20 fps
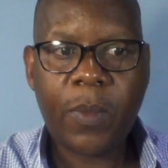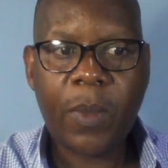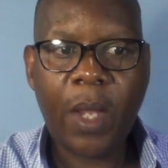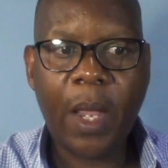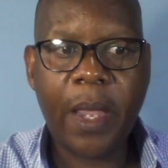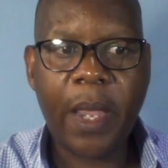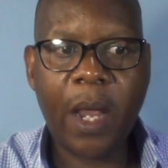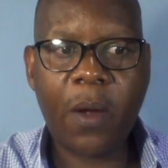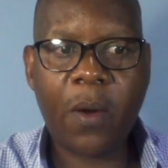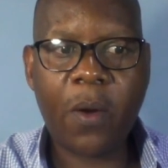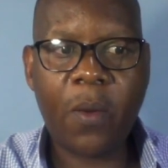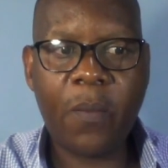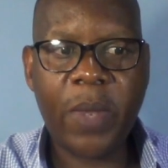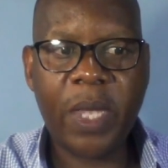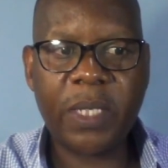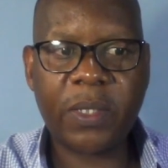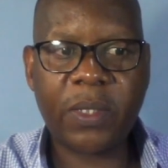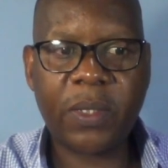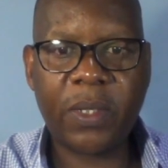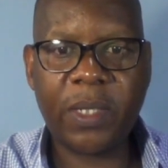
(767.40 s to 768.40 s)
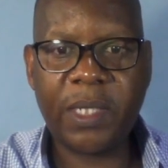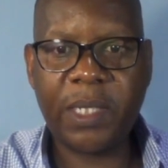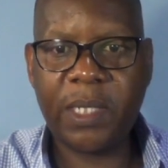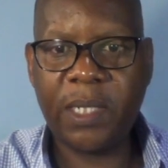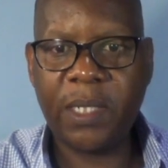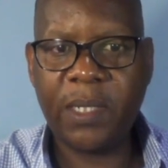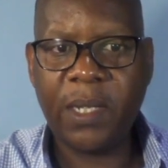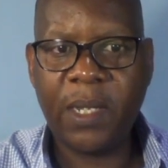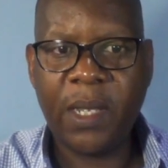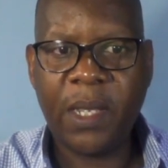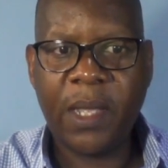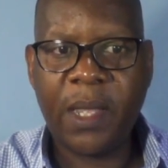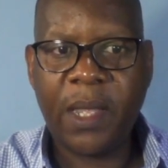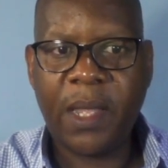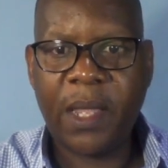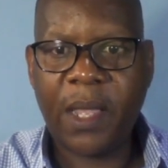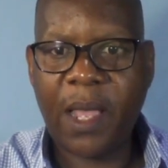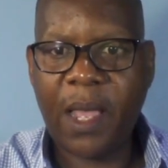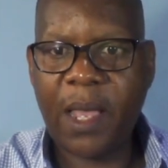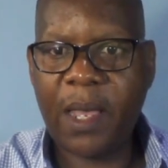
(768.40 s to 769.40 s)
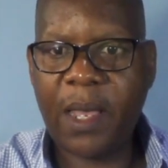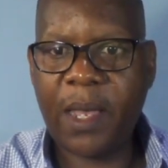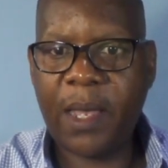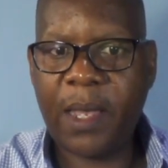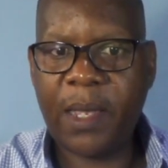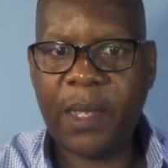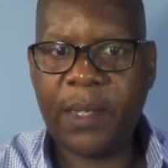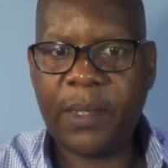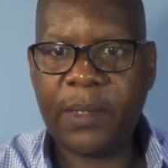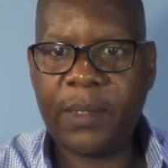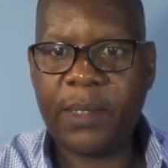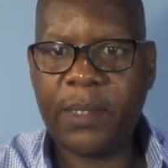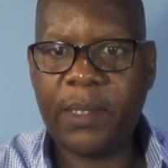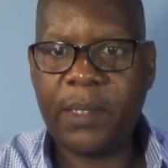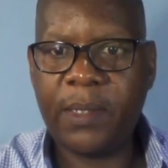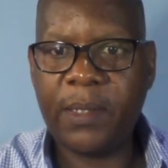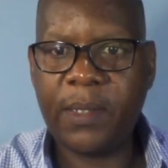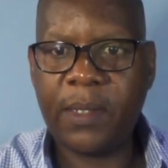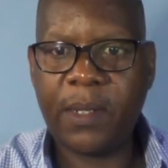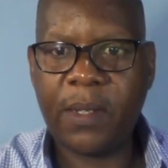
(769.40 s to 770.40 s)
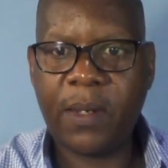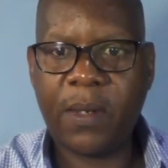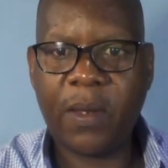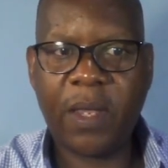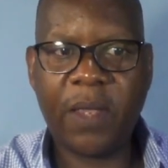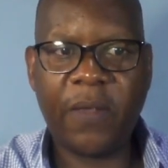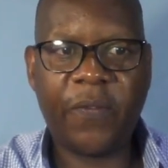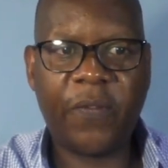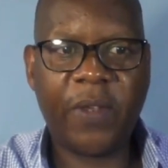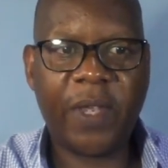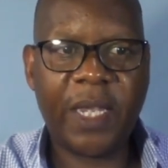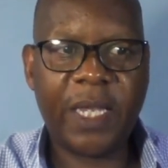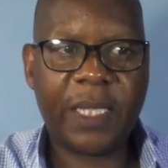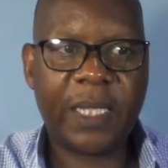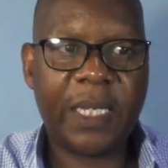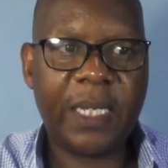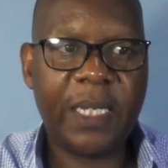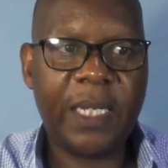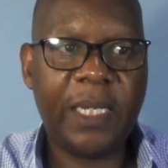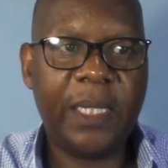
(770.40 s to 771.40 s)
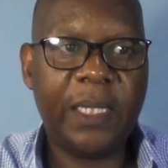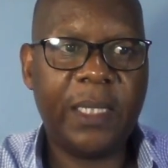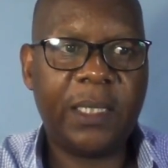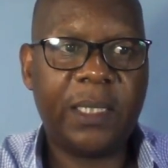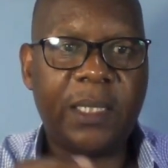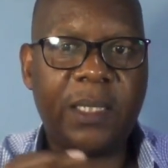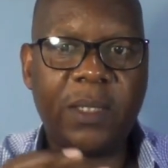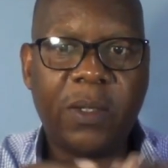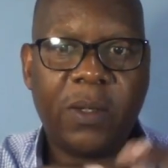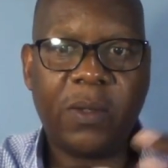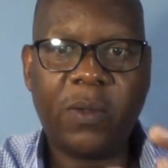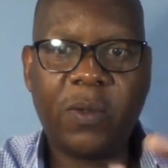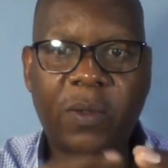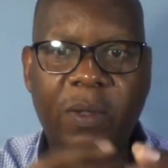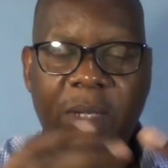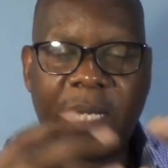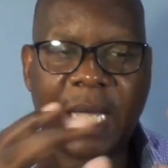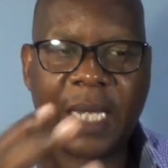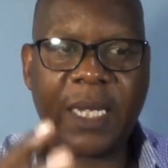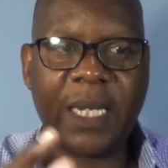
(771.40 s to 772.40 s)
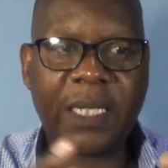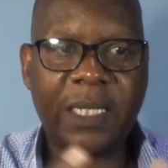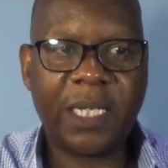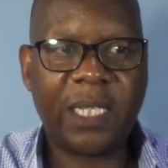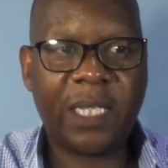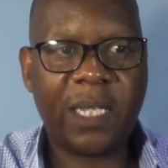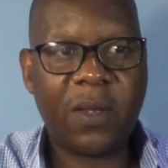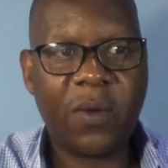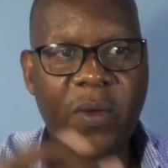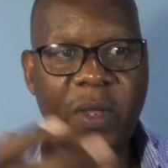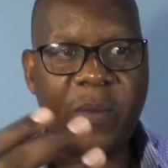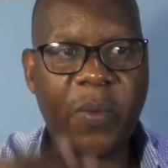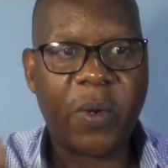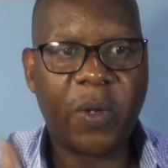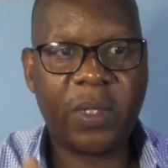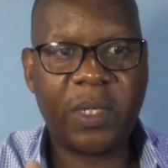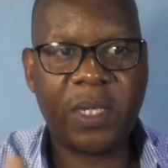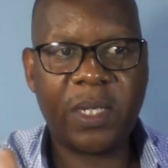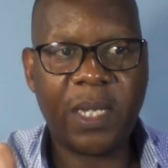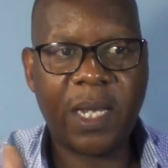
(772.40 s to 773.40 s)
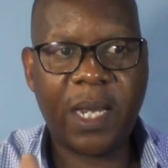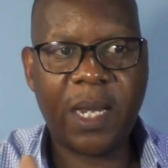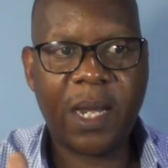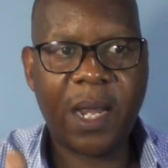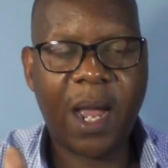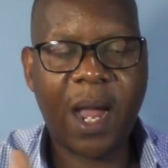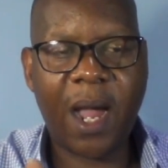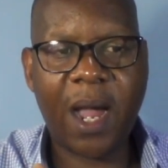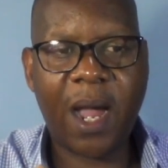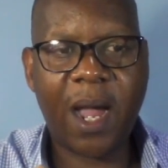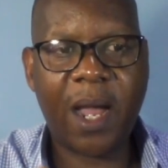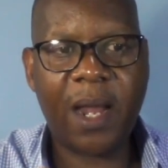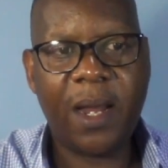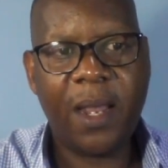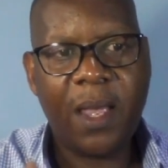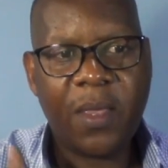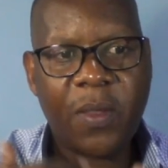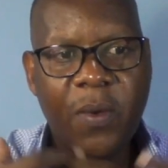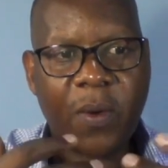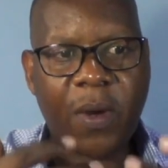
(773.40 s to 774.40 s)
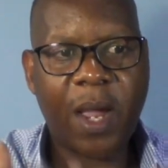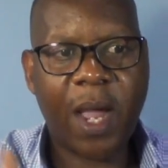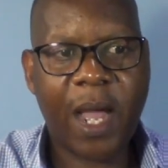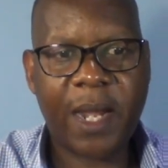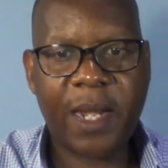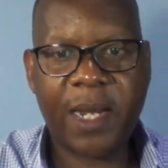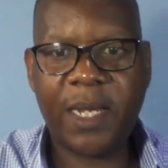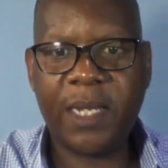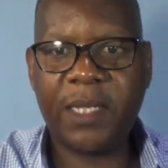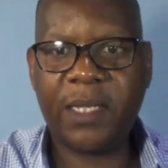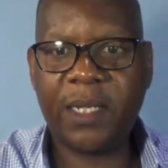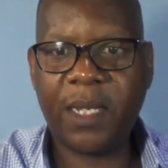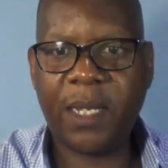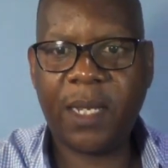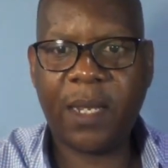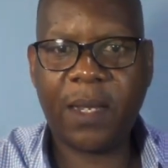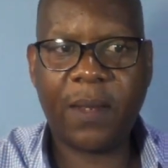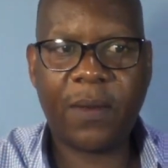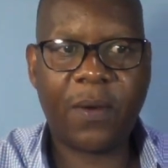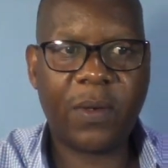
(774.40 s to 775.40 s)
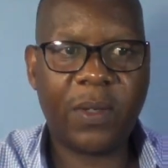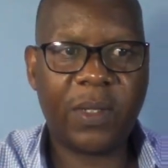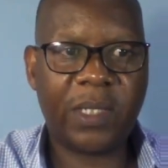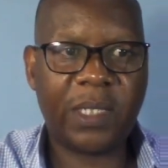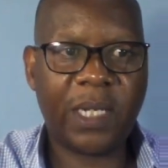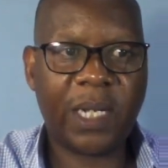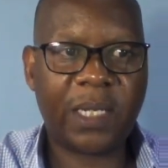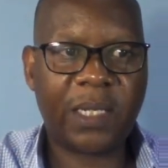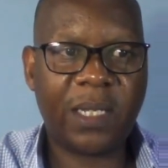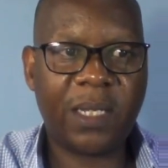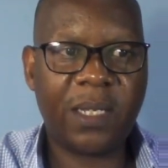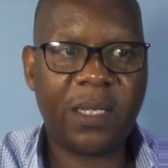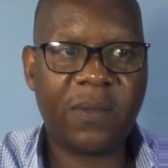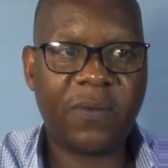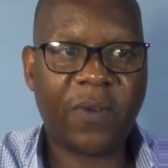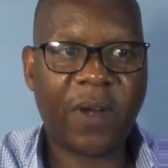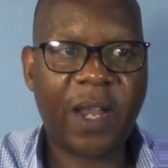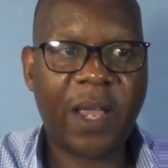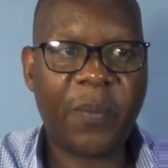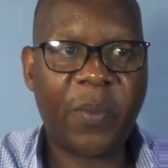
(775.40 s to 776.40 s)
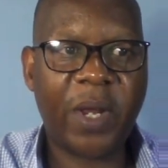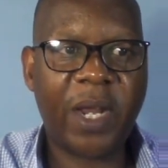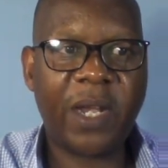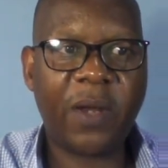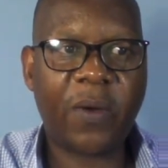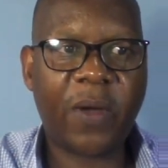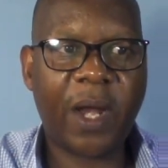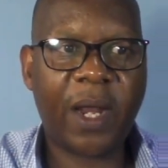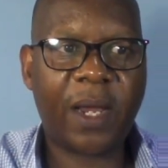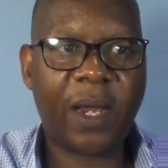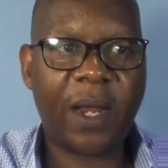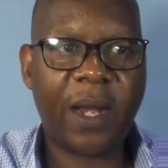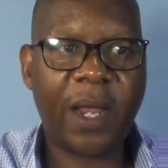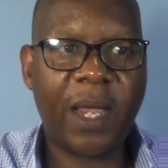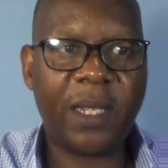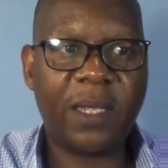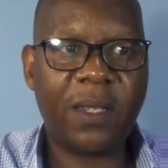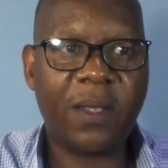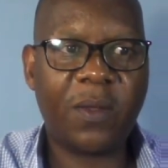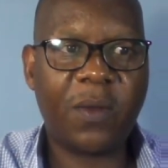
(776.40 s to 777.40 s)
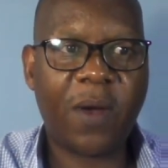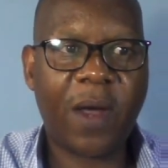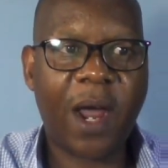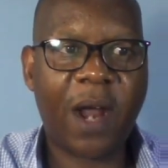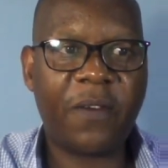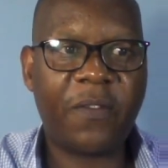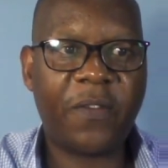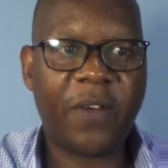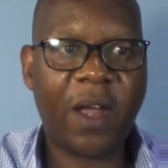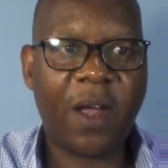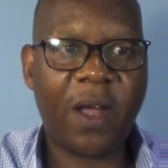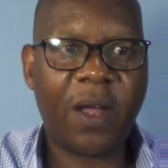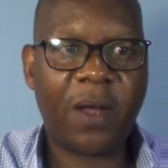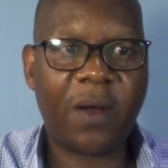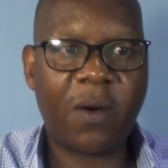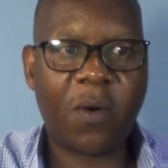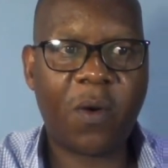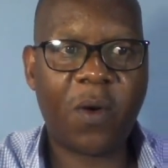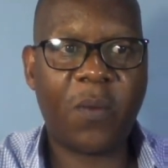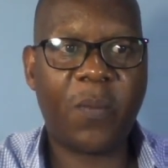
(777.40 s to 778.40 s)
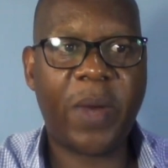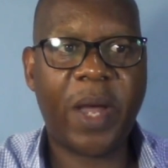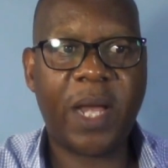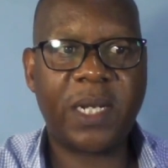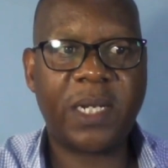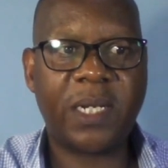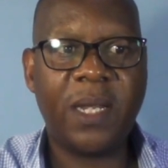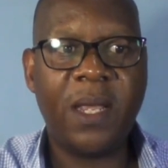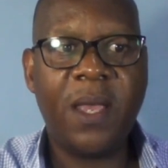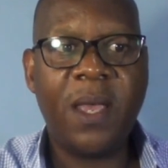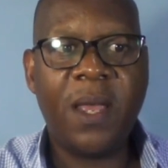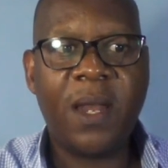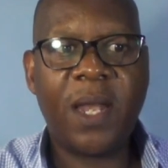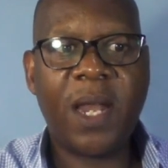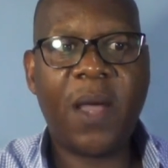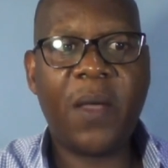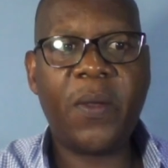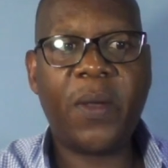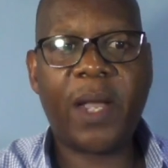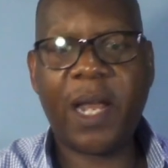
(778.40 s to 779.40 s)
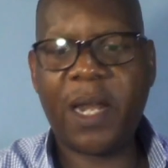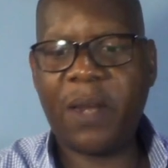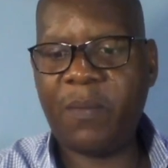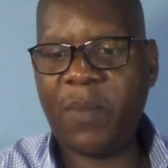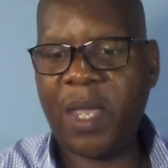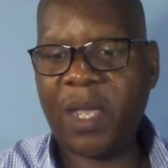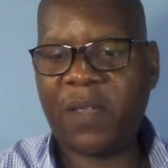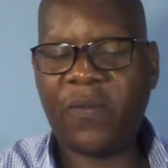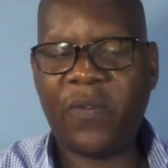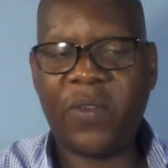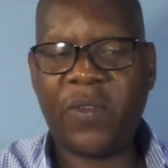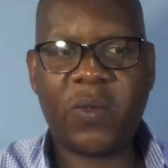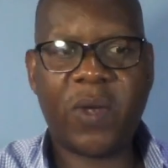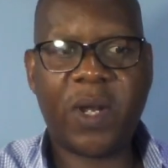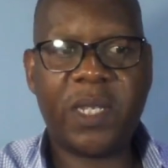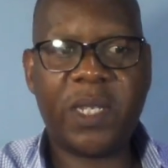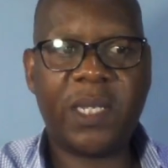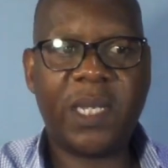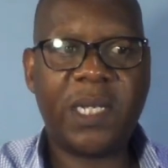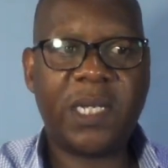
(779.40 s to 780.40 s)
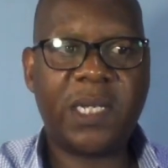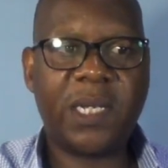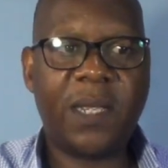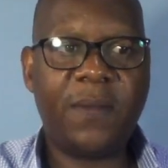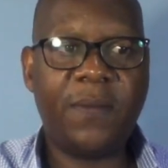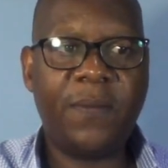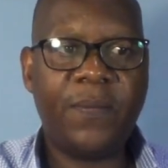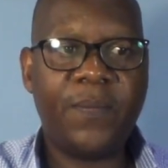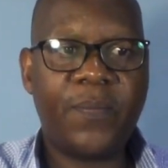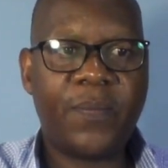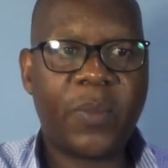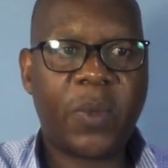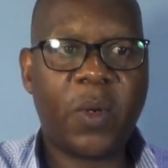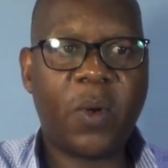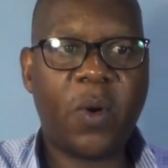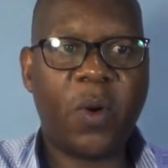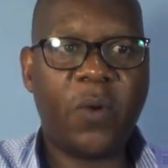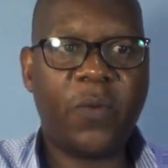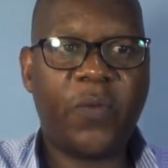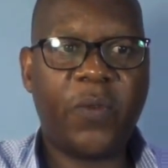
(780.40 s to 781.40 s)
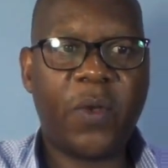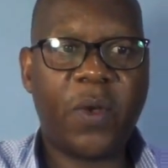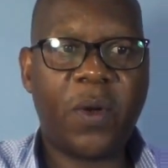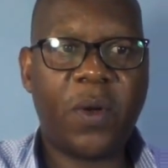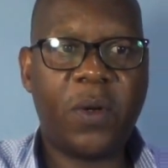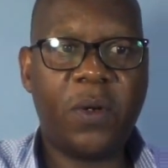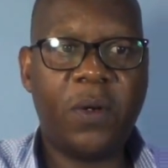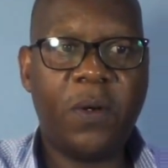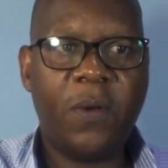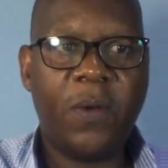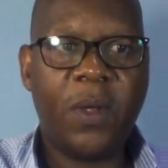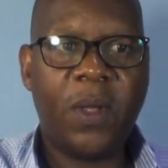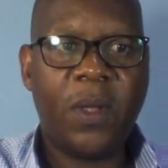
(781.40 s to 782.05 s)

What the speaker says: error message, and if it is the data set you imported in R, you can easily select this variable and you calculate the alpha Cronbach. Now you can make visualization of your